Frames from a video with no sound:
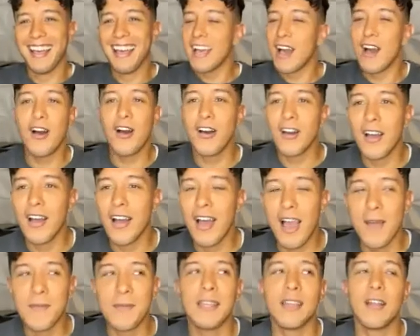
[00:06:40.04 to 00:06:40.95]
Oh,
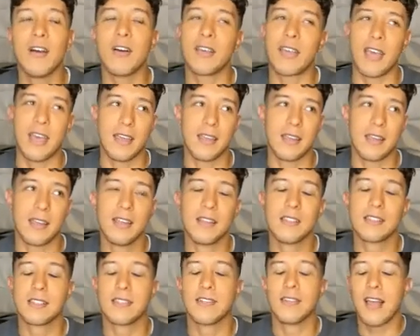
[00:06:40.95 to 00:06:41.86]
I mean, okay.
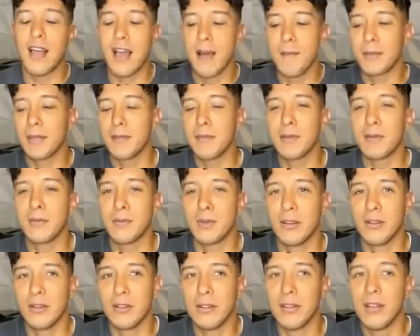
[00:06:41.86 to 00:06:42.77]
So I'm gonna be
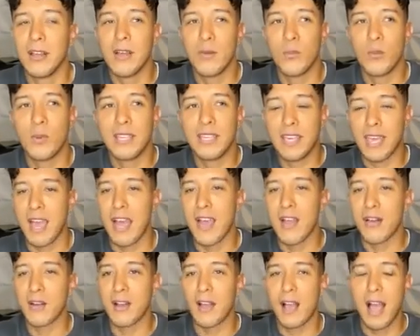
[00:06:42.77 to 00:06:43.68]
real.
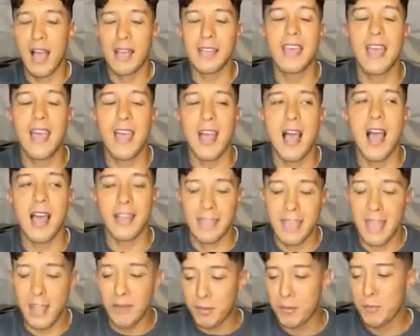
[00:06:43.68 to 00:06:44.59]
I
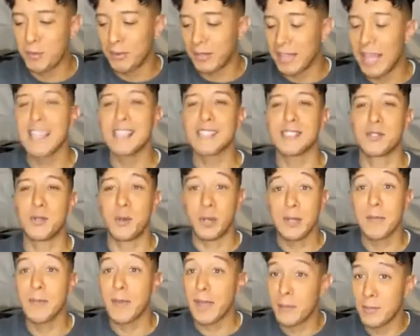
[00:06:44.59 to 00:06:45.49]
can't replace
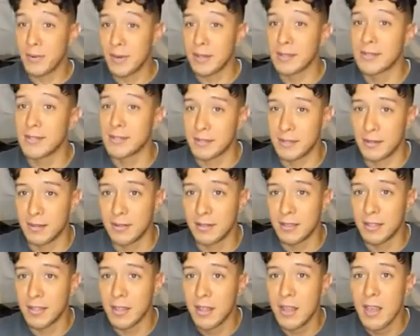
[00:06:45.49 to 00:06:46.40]
toilet paper
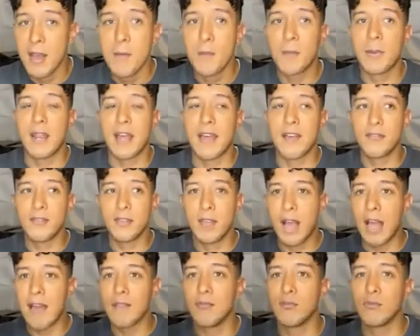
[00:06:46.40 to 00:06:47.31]
necessarily, but
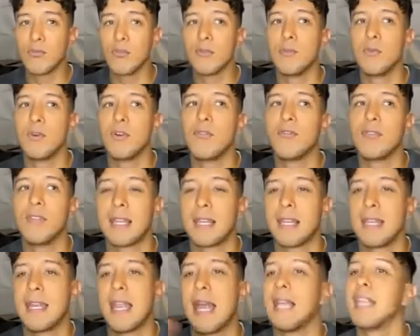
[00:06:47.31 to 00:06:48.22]
I've removed like
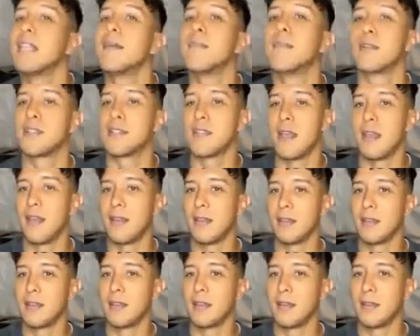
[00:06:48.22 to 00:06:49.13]
90%.
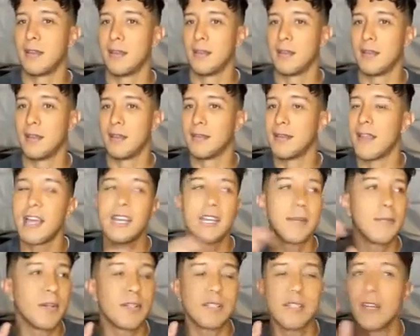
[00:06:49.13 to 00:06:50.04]

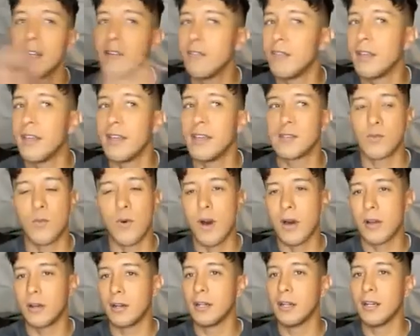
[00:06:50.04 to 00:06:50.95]
90% of it is
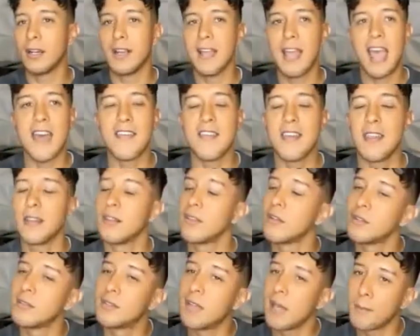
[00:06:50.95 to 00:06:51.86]
water, and then a
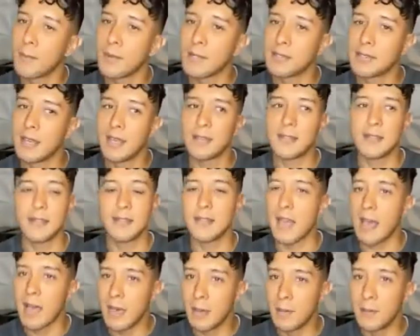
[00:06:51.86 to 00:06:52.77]
little 10% to
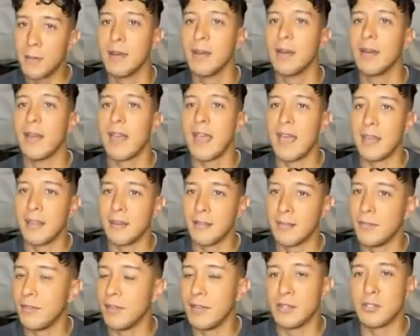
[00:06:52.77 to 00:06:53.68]
dab
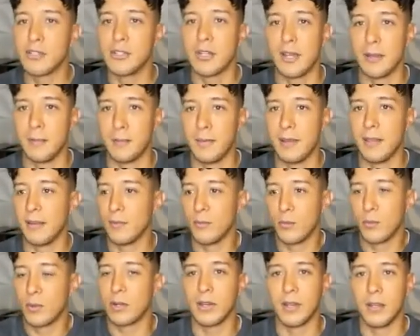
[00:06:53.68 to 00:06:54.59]
and finish it up, and
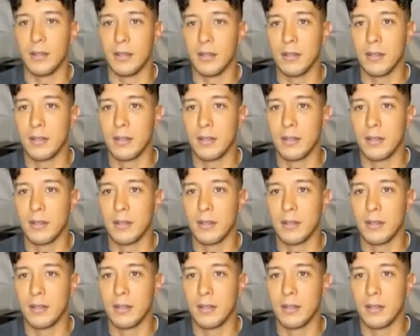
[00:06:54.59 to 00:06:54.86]
we're good.